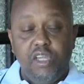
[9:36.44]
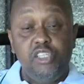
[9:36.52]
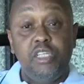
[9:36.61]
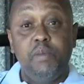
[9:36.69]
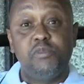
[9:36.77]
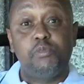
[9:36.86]

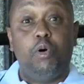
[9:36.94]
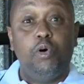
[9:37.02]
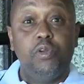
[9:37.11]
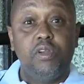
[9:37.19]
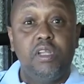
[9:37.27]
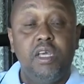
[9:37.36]
James
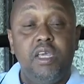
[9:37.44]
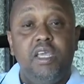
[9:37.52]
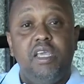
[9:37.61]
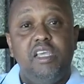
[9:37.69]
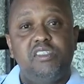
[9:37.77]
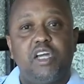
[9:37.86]
Bond
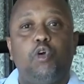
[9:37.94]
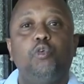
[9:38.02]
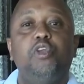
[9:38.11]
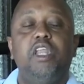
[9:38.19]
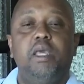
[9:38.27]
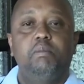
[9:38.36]
is a
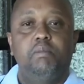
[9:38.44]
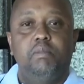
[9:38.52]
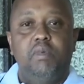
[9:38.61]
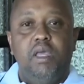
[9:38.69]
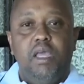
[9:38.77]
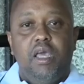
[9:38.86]
code name
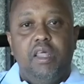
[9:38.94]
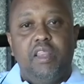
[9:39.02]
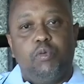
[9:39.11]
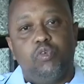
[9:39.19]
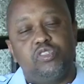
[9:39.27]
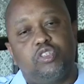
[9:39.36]

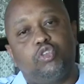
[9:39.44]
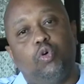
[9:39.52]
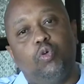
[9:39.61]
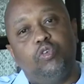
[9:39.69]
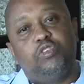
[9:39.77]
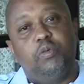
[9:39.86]
that was
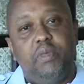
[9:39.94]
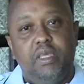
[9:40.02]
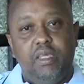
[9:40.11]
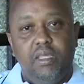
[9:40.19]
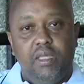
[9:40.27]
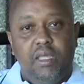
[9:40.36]
told to
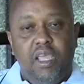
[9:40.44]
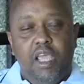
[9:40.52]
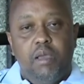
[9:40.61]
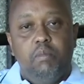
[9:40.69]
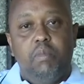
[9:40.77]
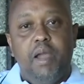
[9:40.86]
me
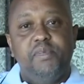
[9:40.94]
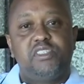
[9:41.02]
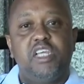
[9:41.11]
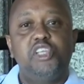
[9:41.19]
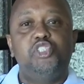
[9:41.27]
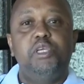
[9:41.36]
by
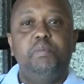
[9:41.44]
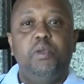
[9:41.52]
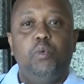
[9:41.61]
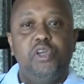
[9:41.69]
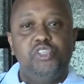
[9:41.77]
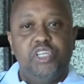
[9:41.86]
Mr. Jimmy
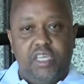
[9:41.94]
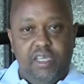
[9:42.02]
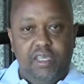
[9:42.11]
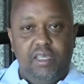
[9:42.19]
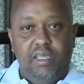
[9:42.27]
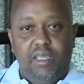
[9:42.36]

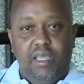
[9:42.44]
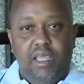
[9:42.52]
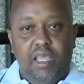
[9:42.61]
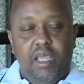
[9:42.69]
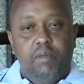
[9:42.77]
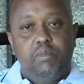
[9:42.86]
Wanjigi.
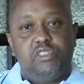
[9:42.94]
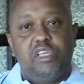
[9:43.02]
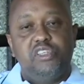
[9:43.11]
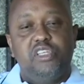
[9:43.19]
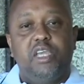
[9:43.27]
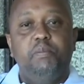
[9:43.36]

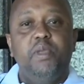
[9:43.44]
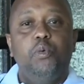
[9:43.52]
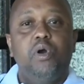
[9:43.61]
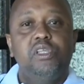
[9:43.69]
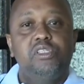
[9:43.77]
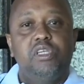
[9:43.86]
Mr. Jimmy
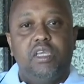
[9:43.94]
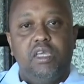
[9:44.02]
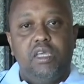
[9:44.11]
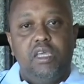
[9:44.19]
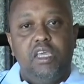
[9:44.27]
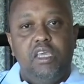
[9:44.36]

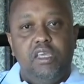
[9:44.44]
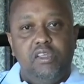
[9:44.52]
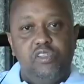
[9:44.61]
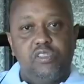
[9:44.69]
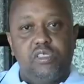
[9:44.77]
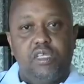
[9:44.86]
Wanjigi
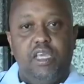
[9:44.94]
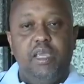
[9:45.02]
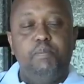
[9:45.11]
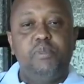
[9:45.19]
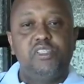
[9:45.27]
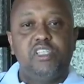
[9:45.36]
is a
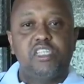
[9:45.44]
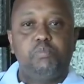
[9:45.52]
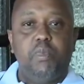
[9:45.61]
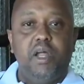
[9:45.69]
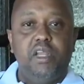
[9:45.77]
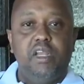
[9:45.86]

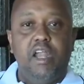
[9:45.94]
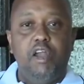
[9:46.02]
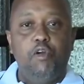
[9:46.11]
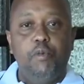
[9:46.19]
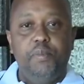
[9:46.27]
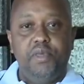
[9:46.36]
businessman in
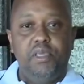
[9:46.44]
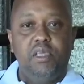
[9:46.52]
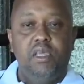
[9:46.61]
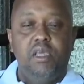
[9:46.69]
Nairobi